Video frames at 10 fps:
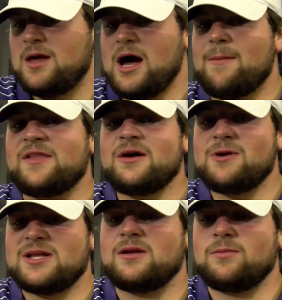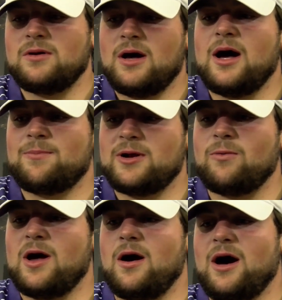Um, I thought we did uh, pretty
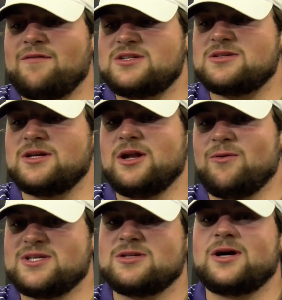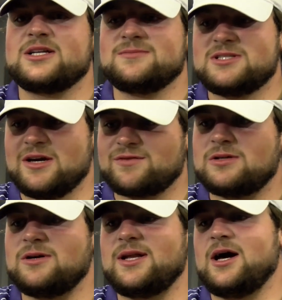well. Obviously, you know, we still got some stuff to
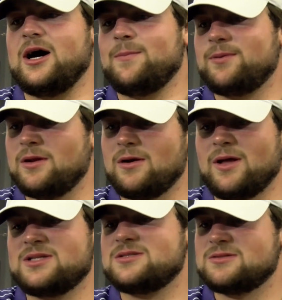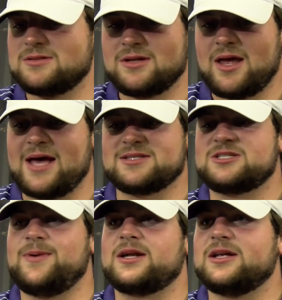clean up. You know, that's as
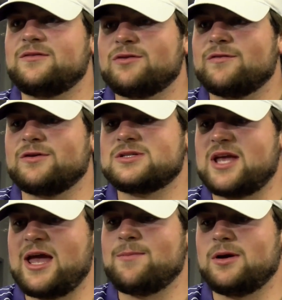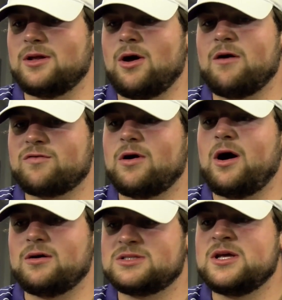expected for a first game. But you know,
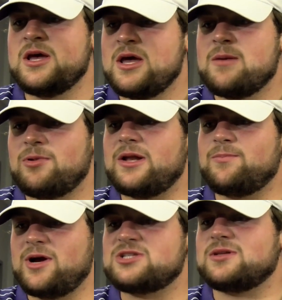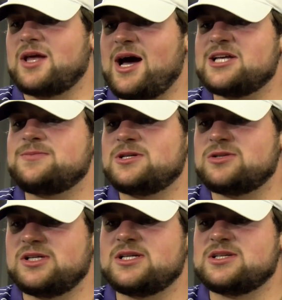overall, I was pretty impressed with the guys,
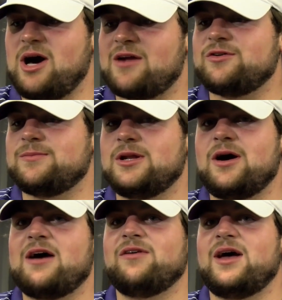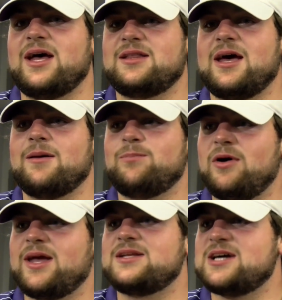especially because a lot of them, you know, haven't had that
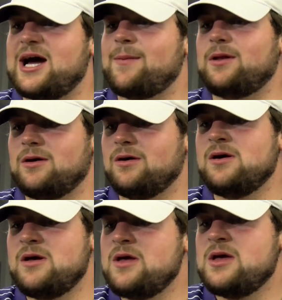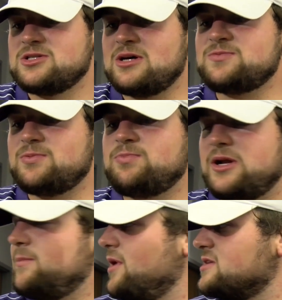playing time. You know, so I was
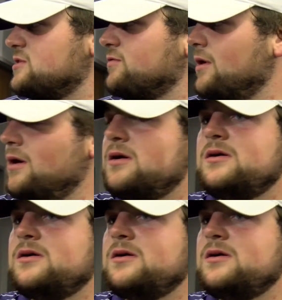pretty impressed overall.